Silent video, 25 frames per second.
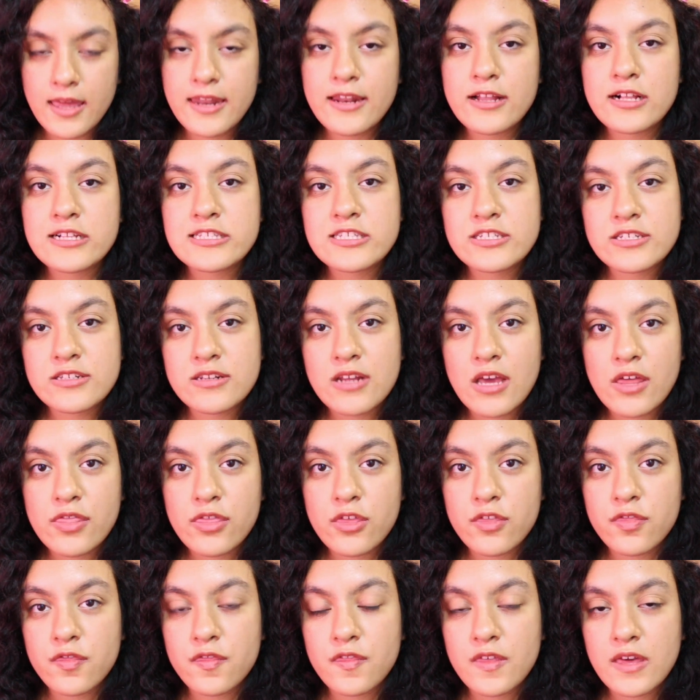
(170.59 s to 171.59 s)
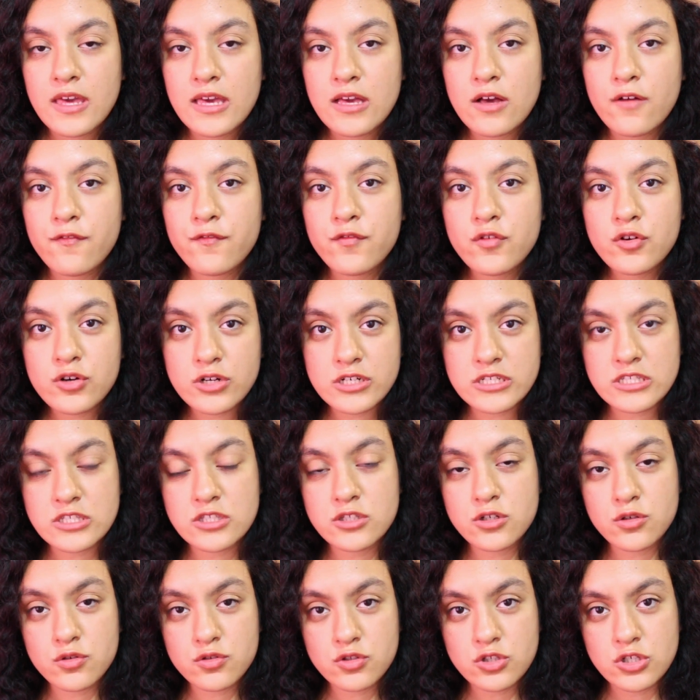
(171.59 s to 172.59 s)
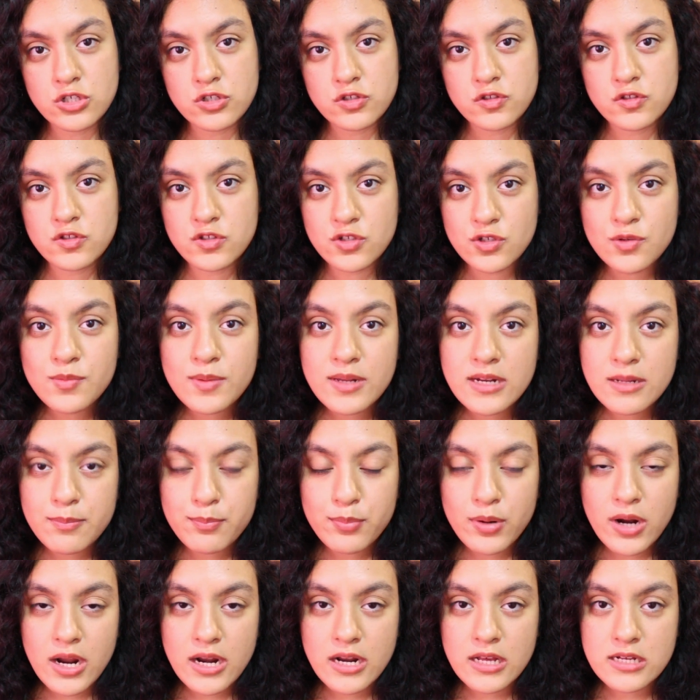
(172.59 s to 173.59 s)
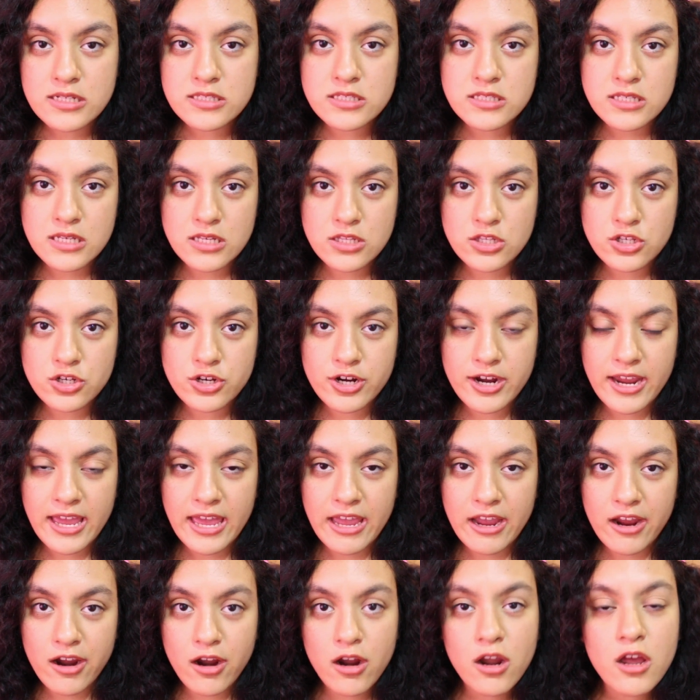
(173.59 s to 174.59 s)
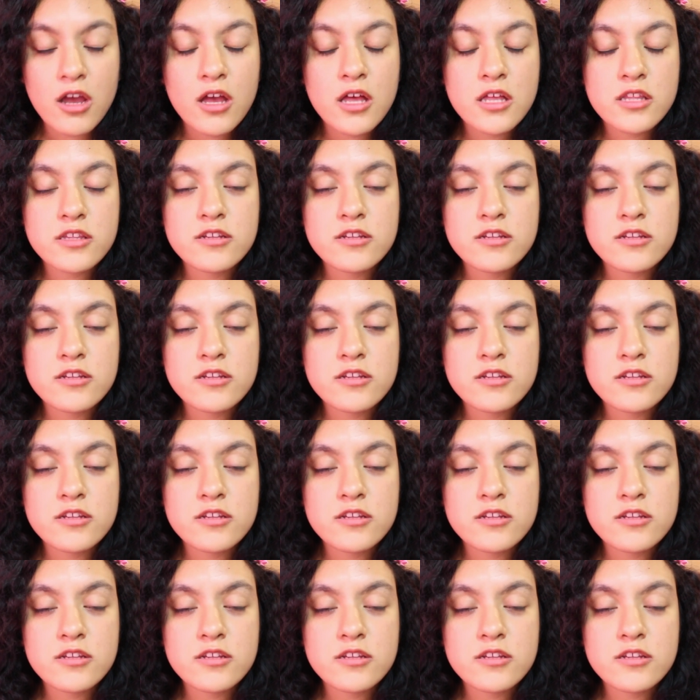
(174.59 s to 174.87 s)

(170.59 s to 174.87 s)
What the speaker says: And also another thing, of course, don't use too many products in your hair.